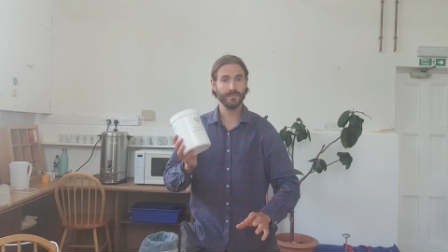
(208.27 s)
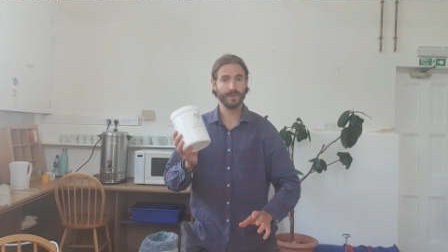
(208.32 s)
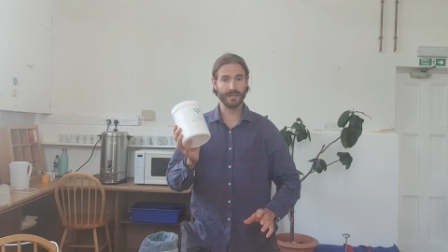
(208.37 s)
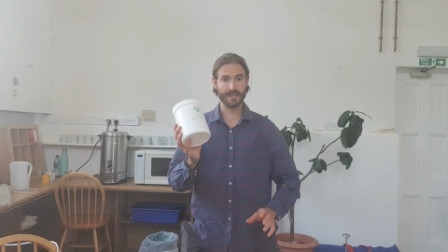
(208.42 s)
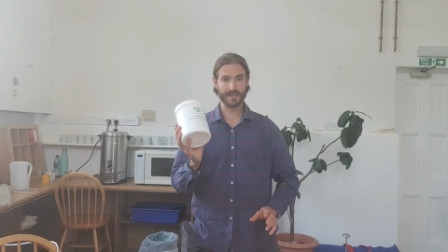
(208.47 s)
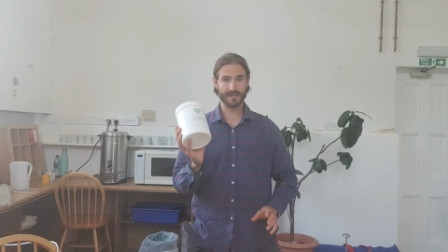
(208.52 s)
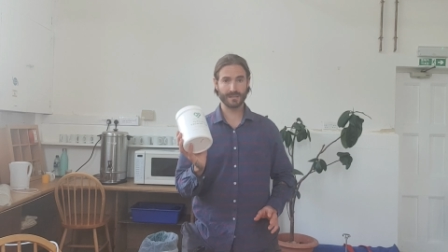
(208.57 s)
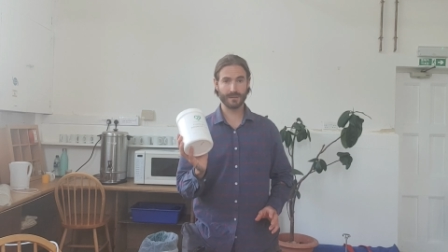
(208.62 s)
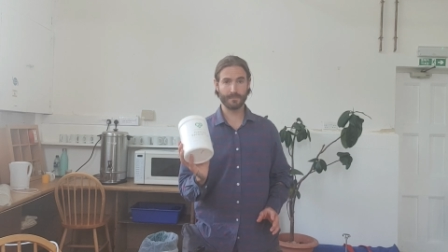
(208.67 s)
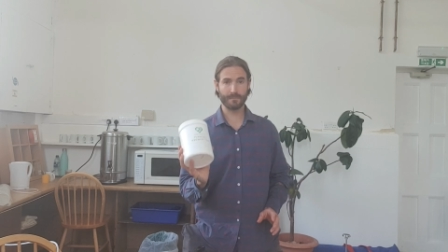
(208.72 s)
This
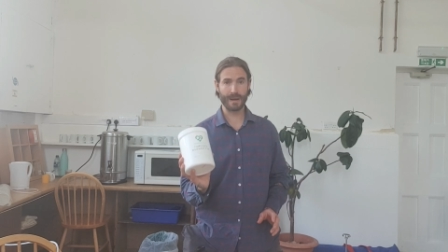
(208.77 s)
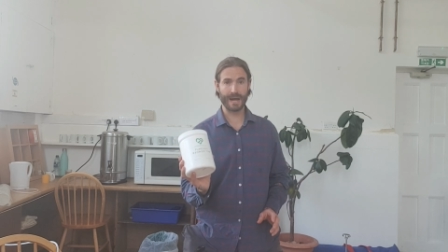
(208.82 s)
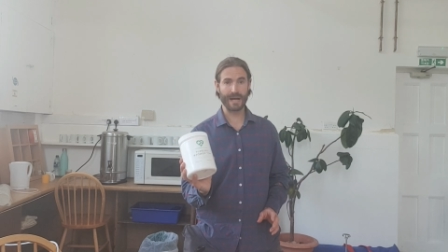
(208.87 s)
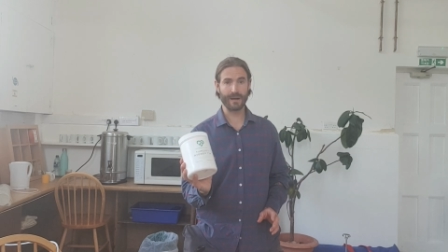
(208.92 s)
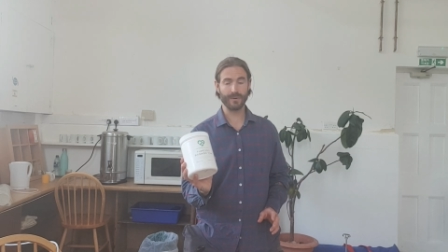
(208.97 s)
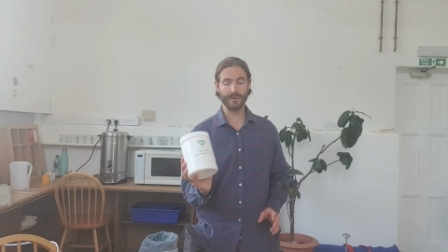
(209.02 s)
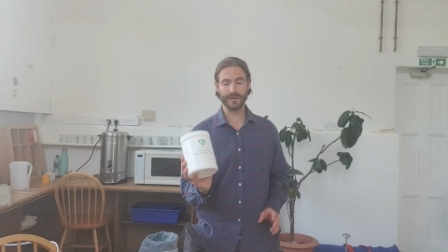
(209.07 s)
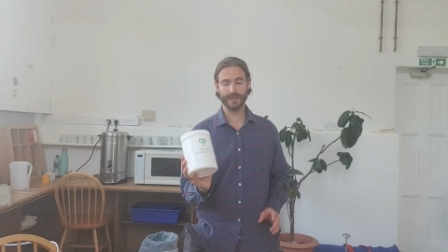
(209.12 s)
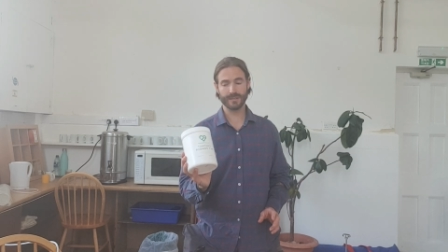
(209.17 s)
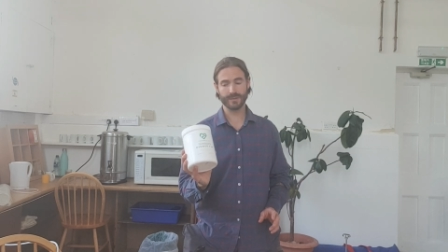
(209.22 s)
is a
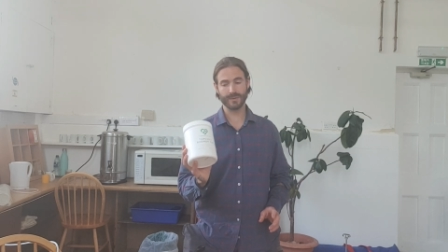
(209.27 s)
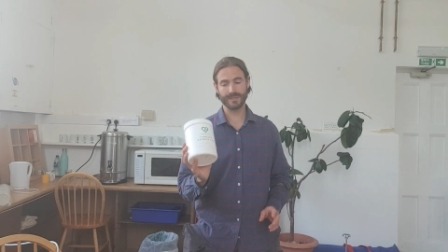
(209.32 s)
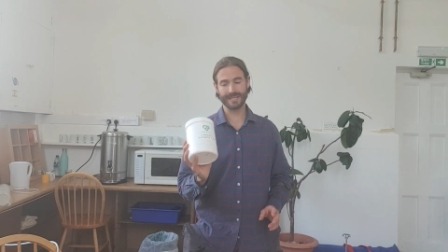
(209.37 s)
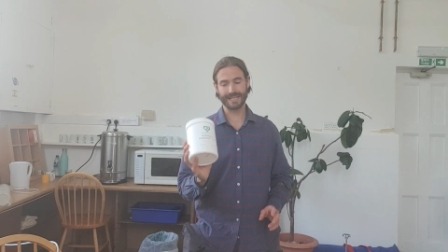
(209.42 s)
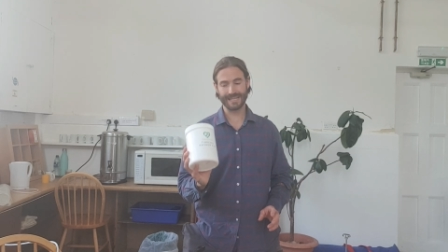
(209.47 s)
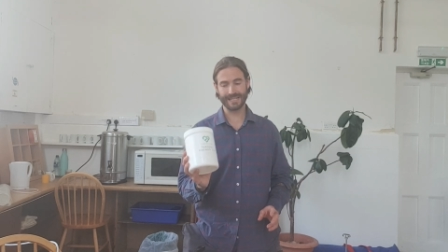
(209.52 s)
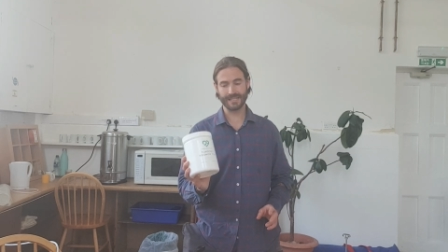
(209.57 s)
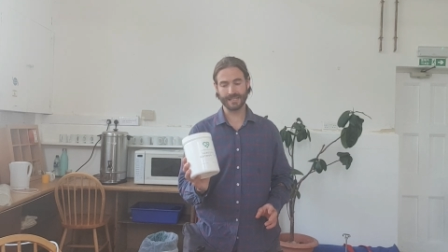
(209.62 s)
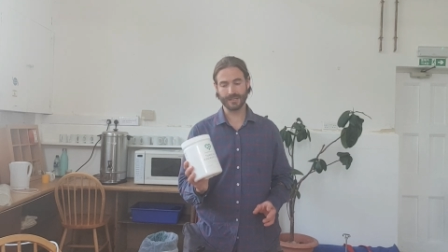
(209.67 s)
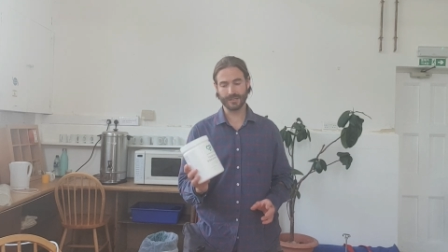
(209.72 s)
powder, so it's
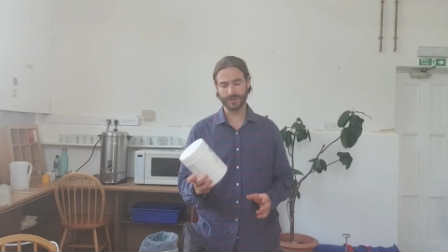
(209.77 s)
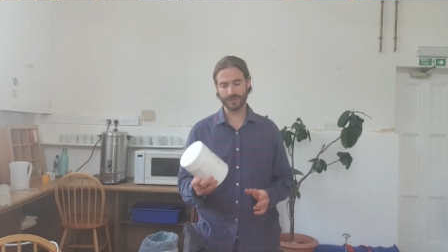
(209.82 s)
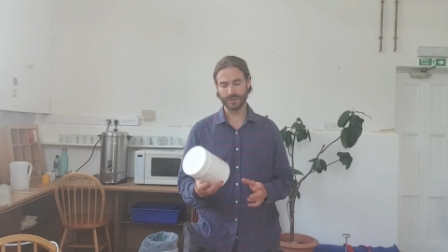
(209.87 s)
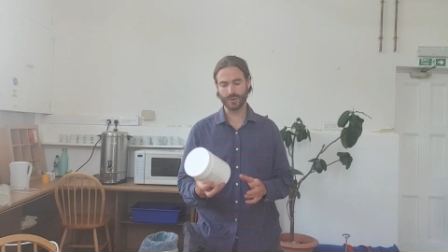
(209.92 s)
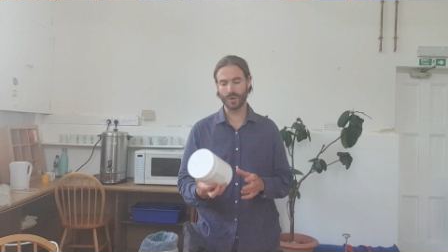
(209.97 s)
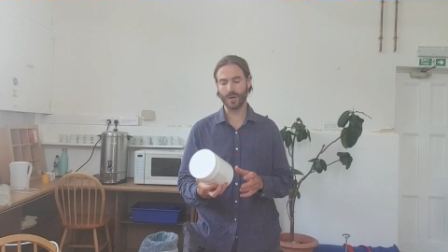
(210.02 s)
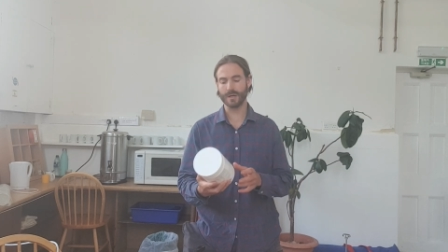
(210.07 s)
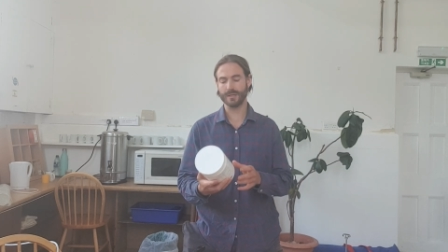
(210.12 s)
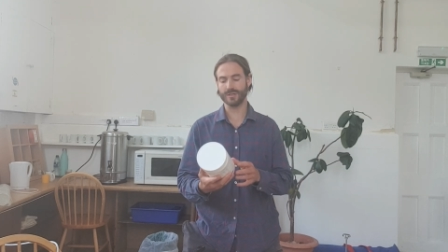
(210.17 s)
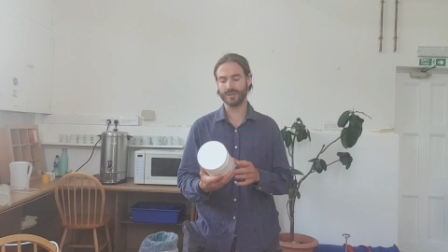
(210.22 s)
easy to
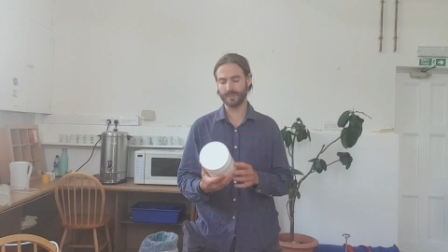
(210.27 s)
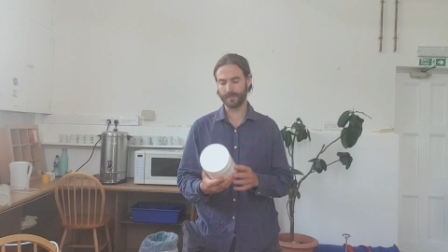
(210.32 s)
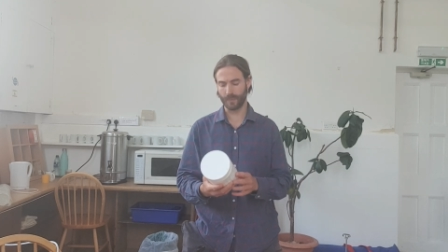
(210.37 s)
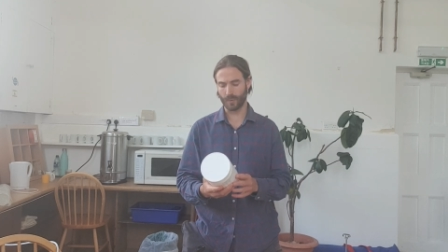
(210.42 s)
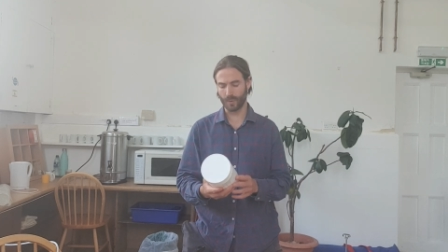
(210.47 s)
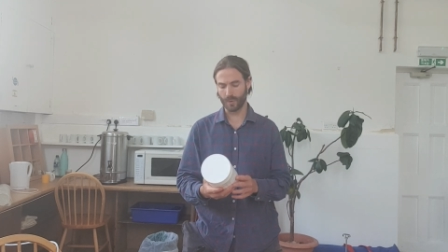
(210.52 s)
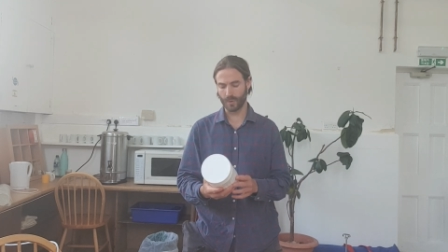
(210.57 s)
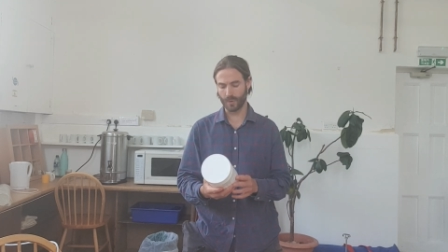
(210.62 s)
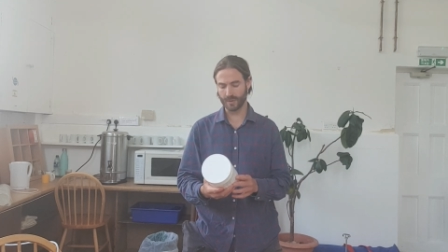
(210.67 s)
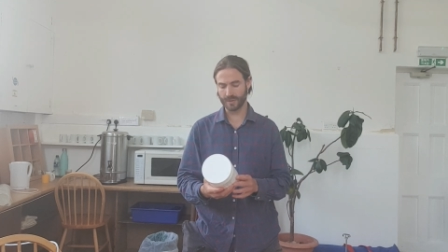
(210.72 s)

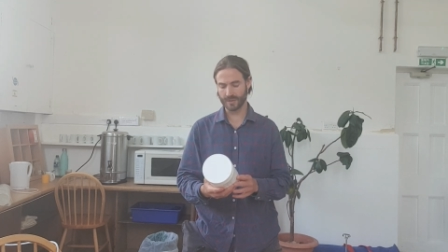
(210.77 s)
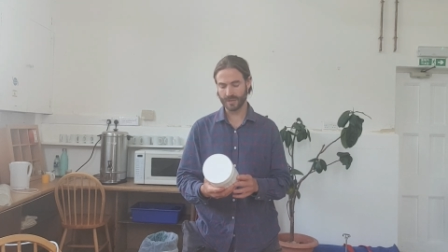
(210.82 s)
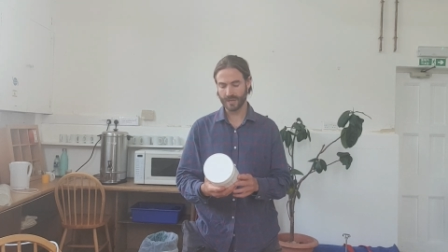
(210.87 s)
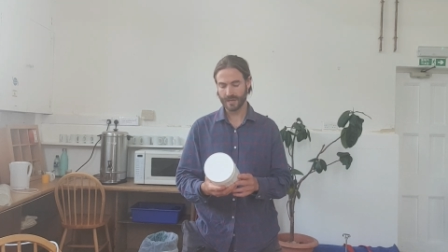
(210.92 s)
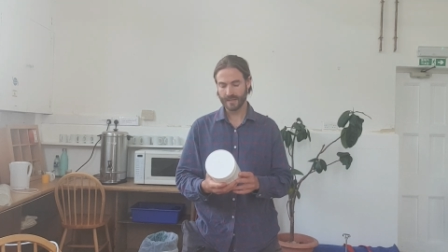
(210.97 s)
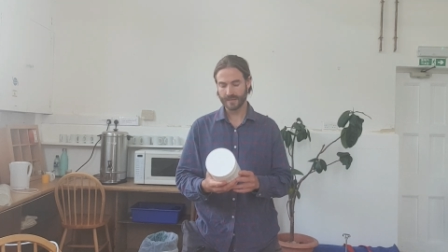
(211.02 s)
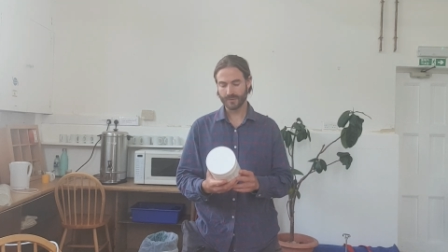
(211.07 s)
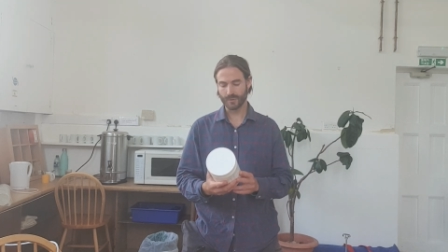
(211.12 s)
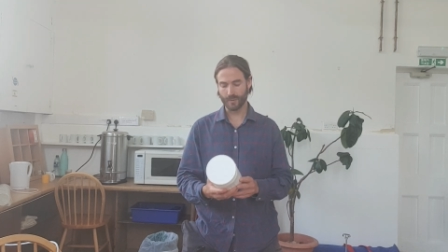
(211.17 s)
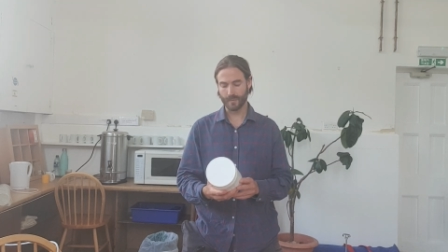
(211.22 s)
transport.
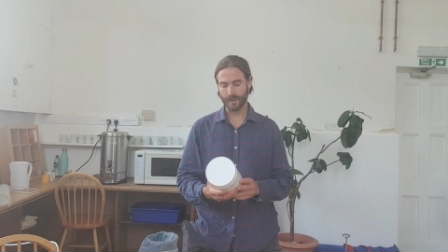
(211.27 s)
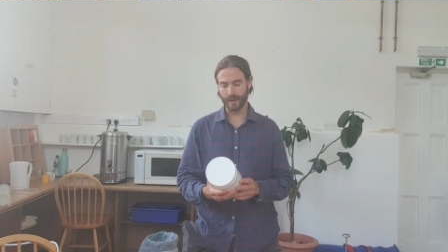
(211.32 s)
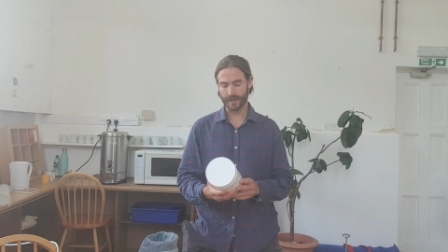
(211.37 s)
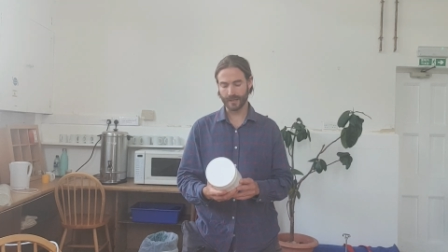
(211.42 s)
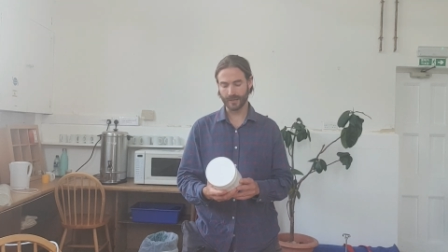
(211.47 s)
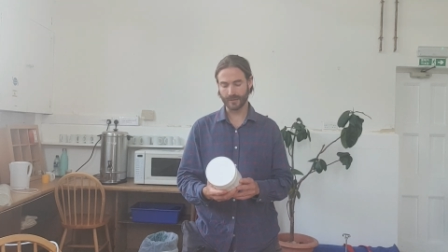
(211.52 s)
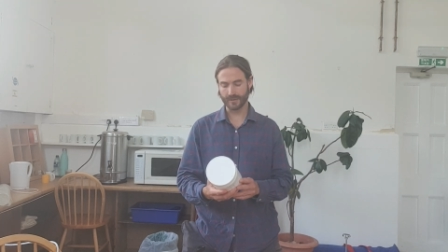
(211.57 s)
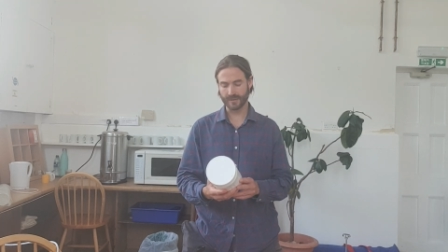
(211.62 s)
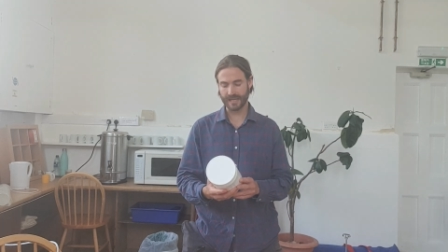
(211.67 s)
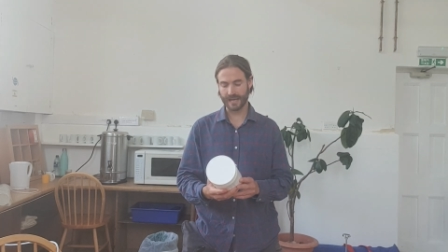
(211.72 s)
So we
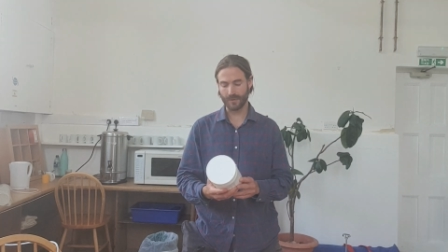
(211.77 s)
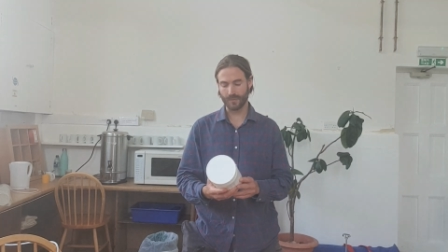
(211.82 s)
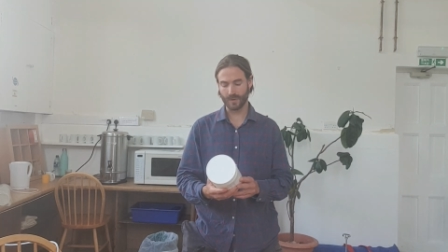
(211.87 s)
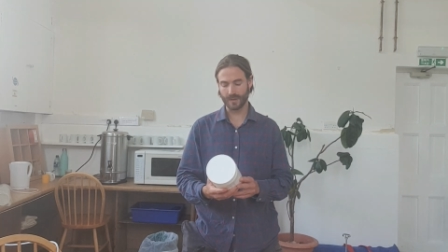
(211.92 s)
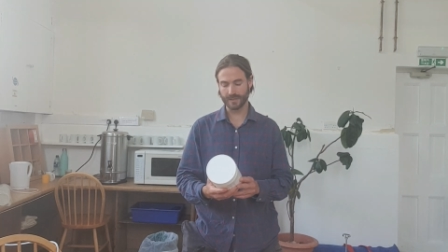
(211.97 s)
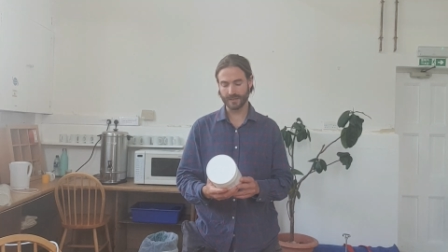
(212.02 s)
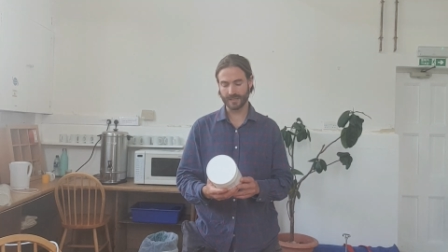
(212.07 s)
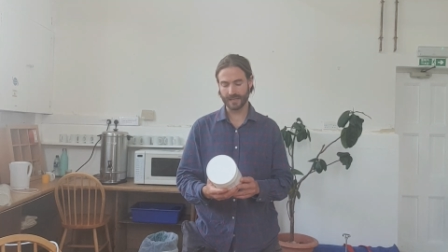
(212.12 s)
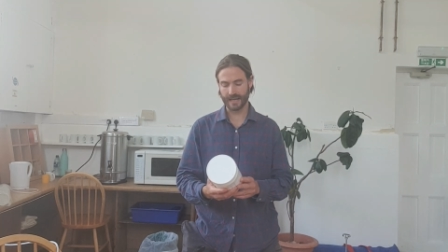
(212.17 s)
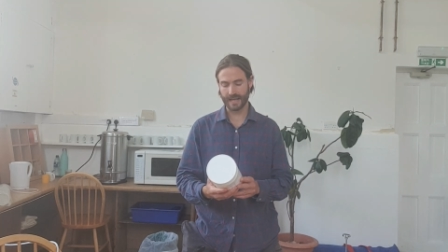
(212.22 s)
might use that
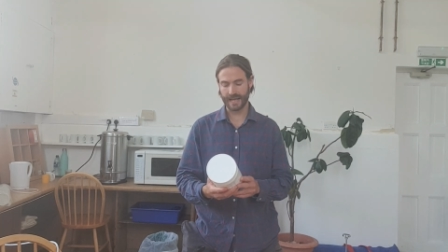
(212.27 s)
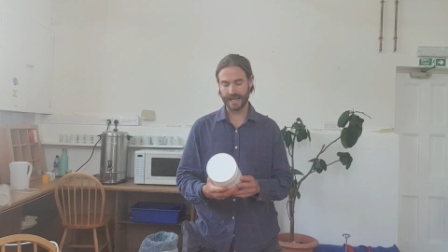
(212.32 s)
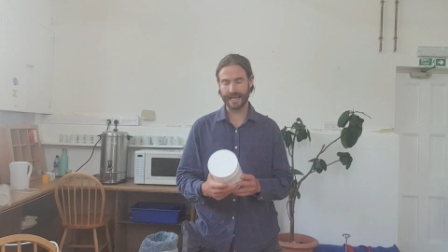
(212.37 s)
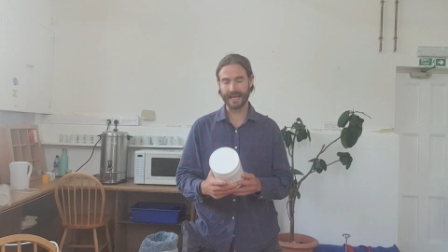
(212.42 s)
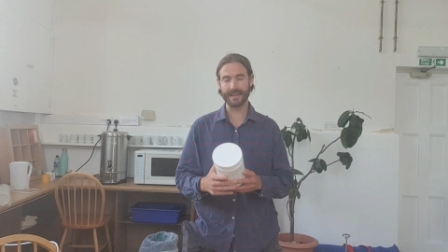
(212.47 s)
one today.